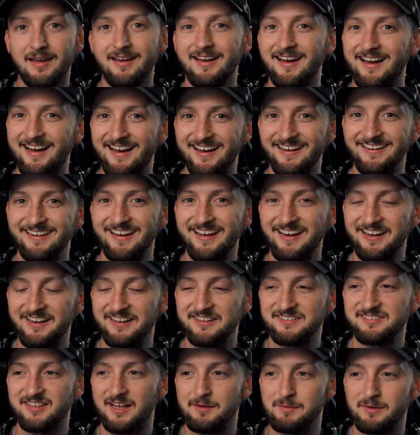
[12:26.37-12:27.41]
Hi,
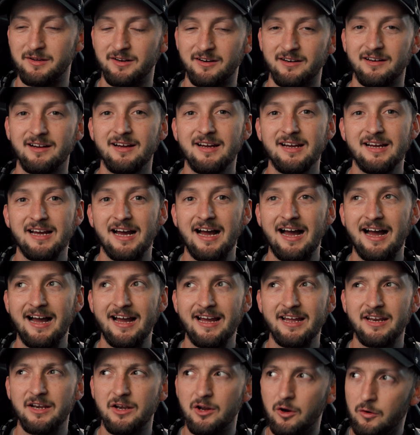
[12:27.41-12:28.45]
Editing Sam here.
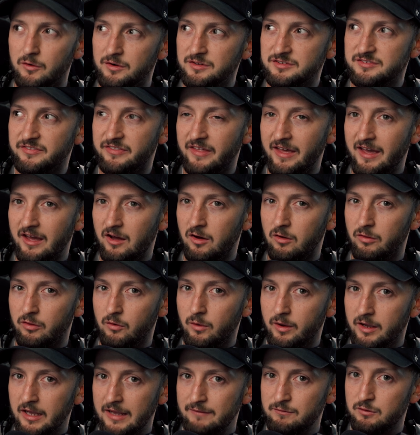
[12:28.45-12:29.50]
I noticed that although
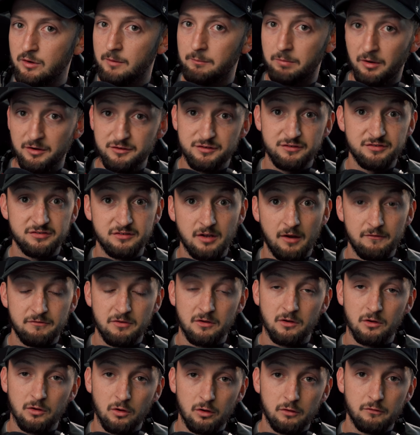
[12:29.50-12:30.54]
I gave you a bunch of stuff to
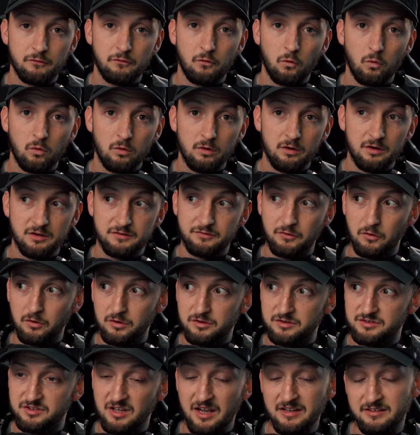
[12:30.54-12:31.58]
look for as far
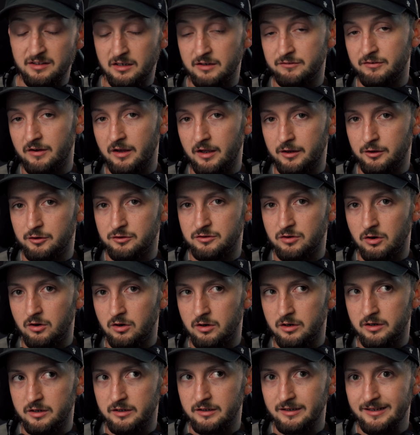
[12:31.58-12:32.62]
as identifying your
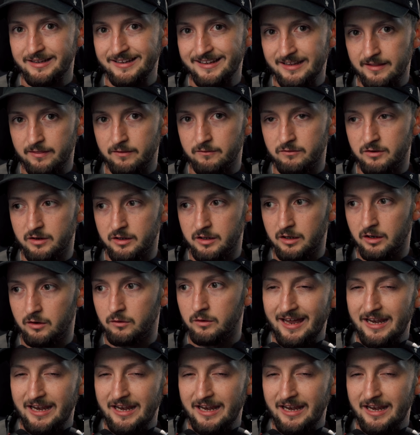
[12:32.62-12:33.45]
target in the video,